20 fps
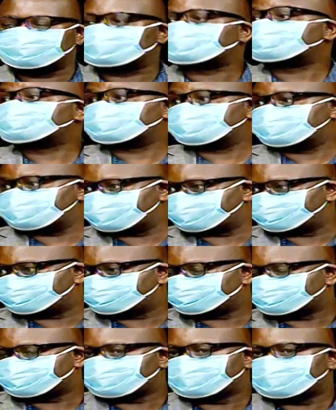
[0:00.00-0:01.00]
late in the day.
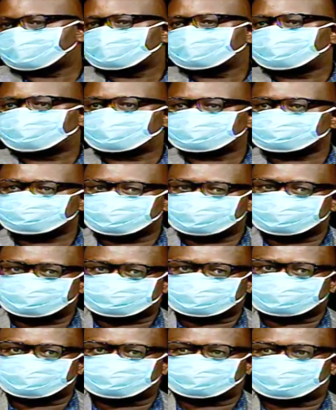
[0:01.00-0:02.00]
What we are
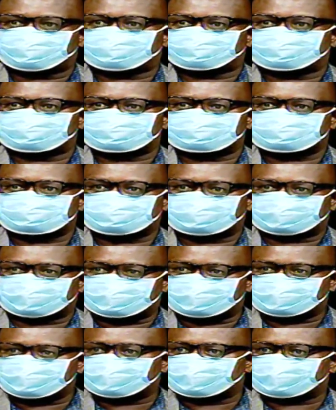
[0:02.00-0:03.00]
looking for is
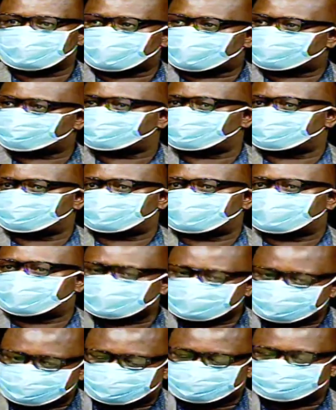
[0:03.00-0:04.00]
any avenue,
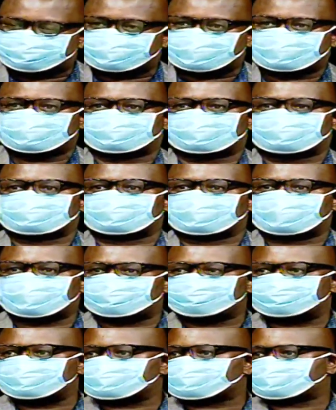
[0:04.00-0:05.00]
any opening that the
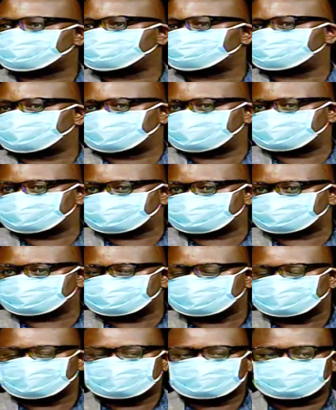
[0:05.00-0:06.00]
government is going to engage us,
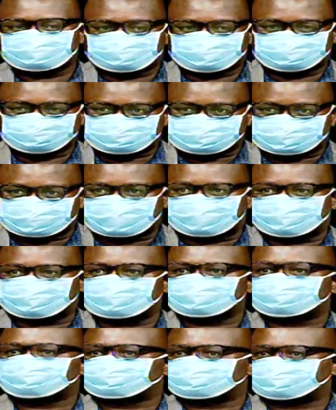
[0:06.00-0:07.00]
is going to take our
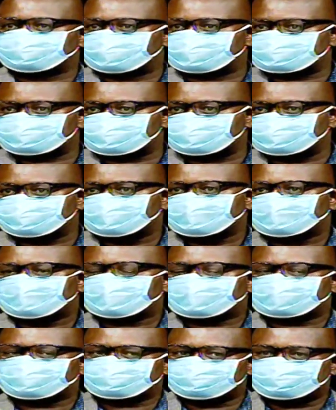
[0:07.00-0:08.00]
issue seriously.
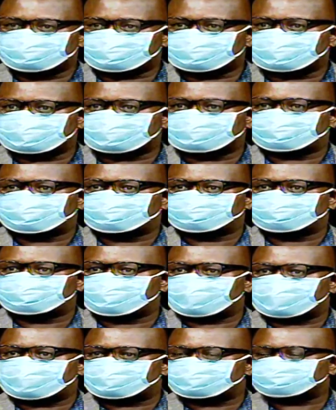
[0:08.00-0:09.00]
And looking, we,
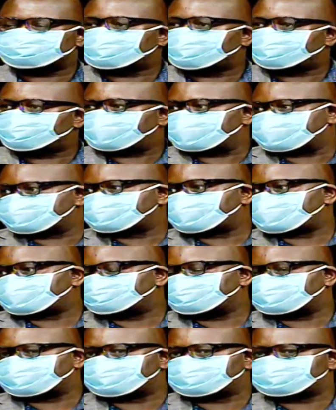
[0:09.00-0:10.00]
we are going to embrace that
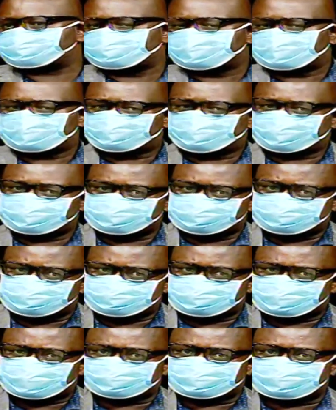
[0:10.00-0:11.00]
because when you
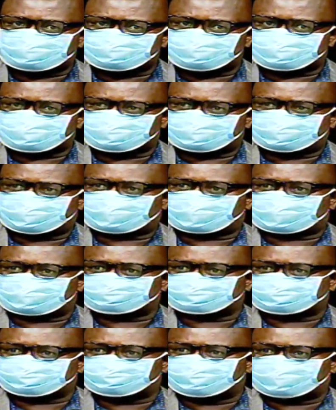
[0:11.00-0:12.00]
look at the situation in the
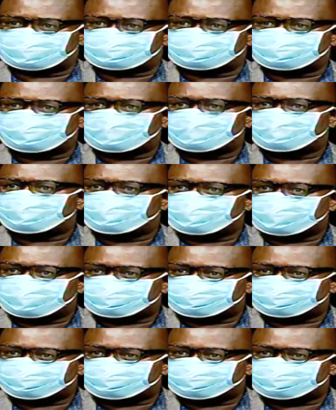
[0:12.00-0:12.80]
country today, we are